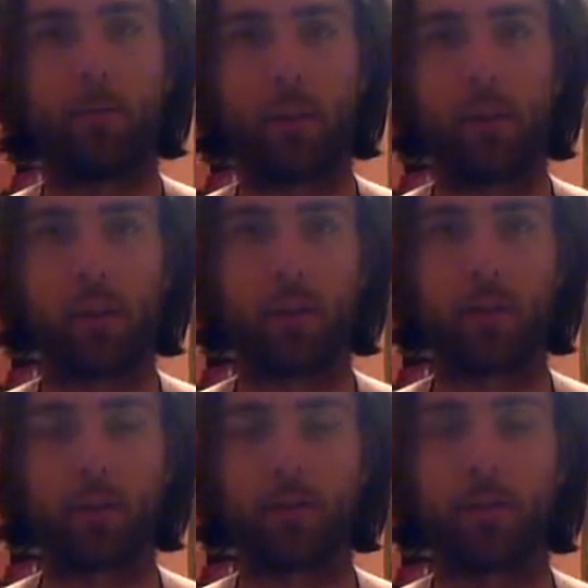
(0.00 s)

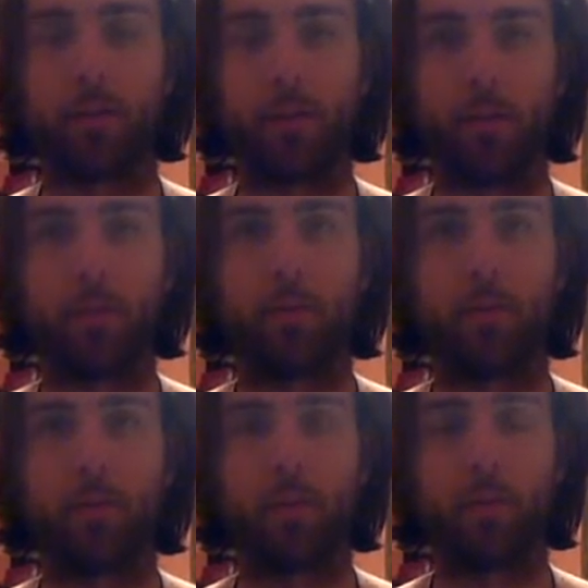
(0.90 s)
piezoelectric material,
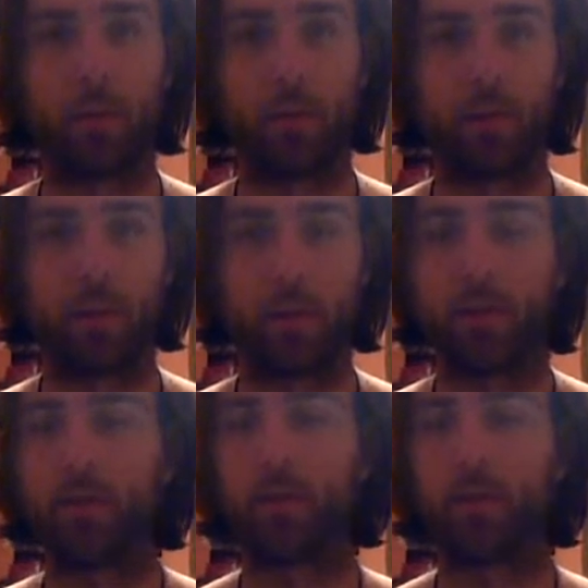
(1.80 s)
through motion,